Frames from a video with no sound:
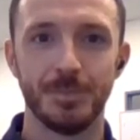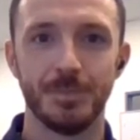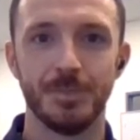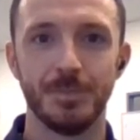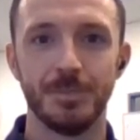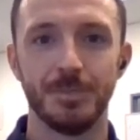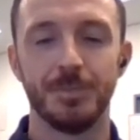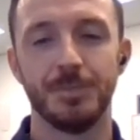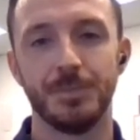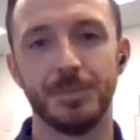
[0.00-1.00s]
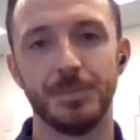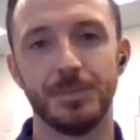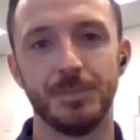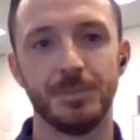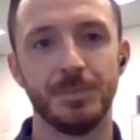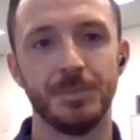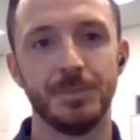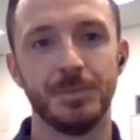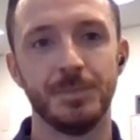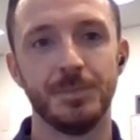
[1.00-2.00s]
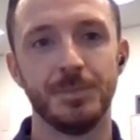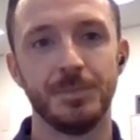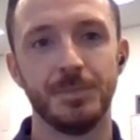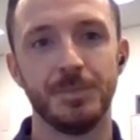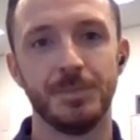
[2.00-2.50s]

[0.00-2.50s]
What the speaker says: This person isn't speaking.